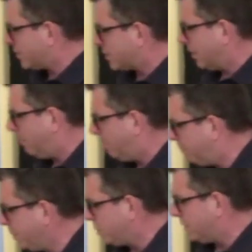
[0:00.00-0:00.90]
a
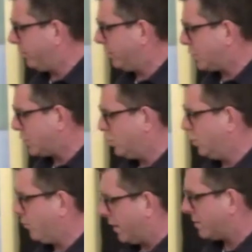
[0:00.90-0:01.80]
beautiful
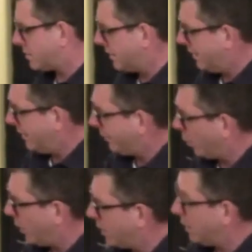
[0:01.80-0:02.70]
assurance that
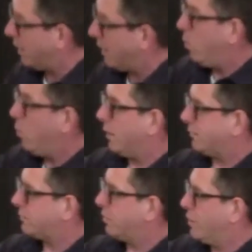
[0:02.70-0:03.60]
will allow us
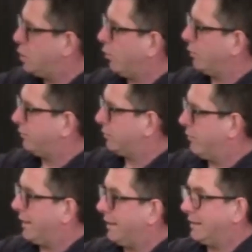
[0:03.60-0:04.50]
to rejoice
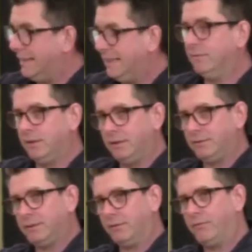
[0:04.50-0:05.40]
greatly even in
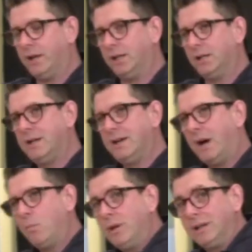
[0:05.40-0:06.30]
suffering, and
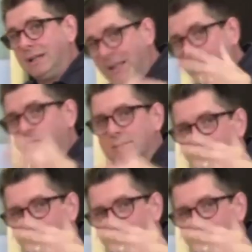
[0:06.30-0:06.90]
will give us that